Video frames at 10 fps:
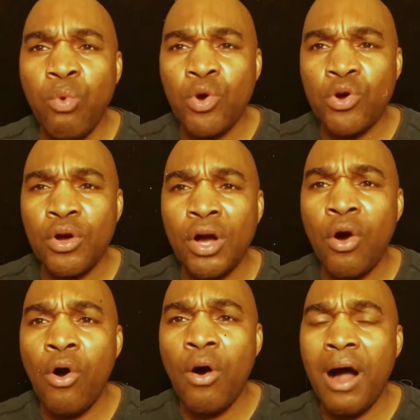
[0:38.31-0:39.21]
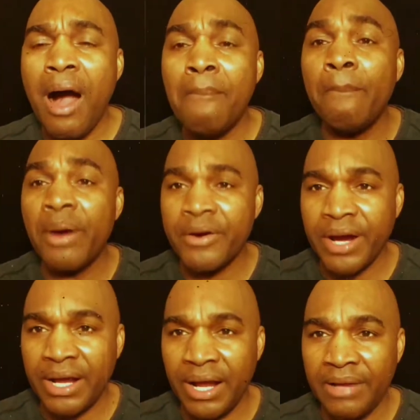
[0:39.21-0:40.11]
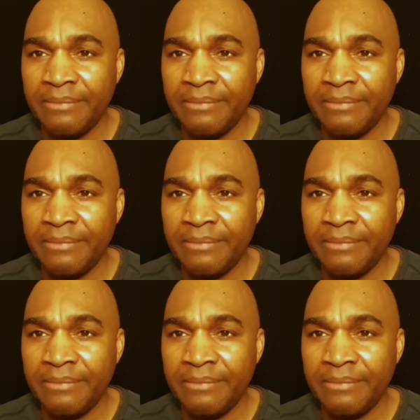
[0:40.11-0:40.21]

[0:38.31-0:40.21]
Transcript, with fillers: world called America.